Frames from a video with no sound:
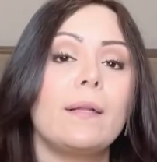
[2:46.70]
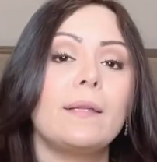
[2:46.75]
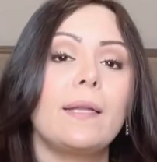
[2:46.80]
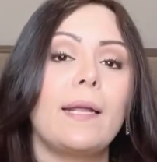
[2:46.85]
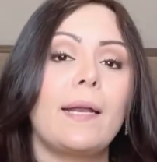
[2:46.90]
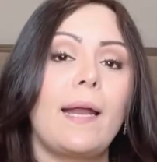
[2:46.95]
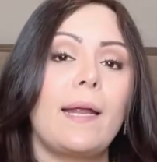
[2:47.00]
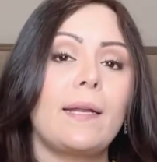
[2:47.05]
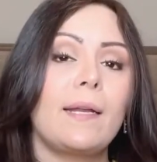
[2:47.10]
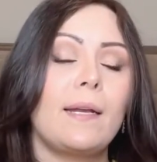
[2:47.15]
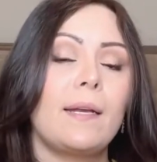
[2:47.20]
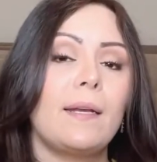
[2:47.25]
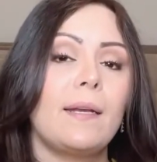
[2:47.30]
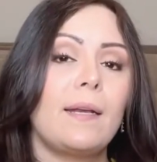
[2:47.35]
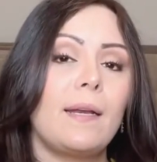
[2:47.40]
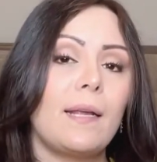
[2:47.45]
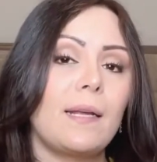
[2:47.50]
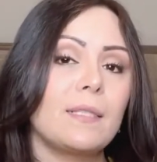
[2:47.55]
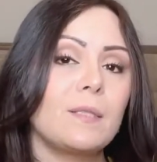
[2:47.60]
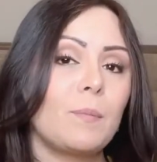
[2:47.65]
that I
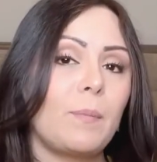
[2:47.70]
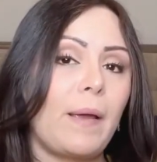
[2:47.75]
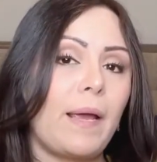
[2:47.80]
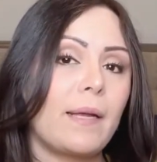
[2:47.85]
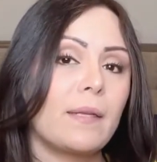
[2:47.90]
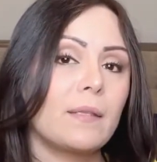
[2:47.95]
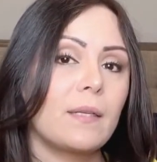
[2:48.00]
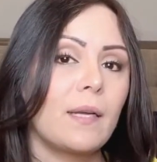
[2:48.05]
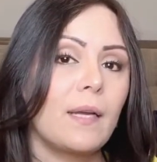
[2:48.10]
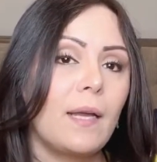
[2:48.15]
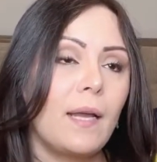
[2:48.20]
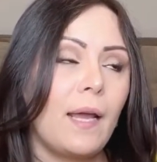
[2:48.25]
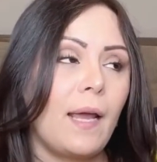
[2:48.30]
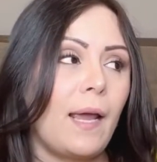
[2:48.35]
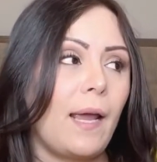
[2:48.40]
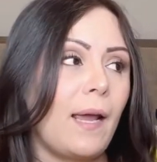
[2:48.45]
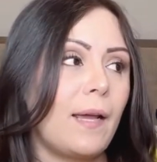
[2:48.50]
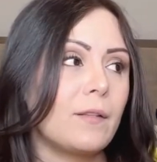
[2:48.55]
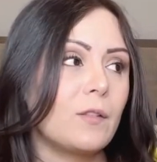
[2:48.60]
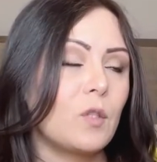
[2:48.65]
didn't expect
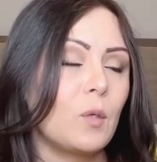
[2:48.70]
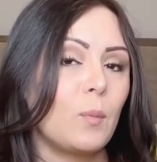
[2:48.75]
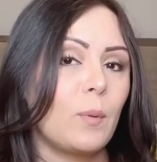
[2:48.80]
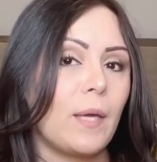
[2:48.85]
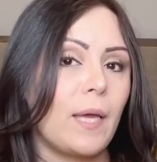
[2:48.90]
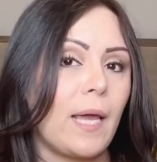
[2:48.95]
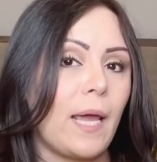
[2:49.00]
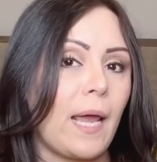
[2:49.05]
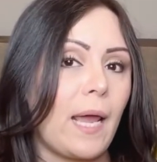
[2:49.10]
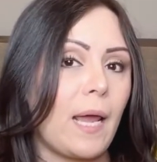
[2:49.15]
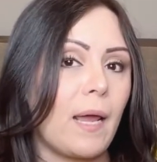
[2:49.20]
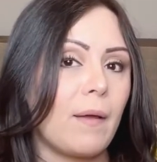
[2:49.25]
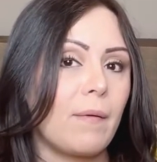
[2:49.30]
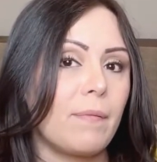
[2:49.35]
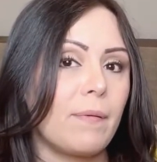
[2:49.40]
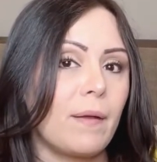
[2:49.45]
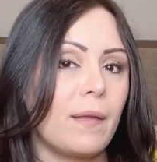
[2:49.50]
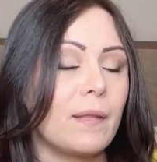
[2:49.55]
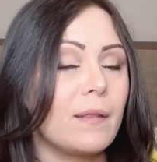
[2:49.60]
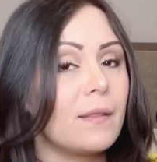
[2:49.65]
it to behave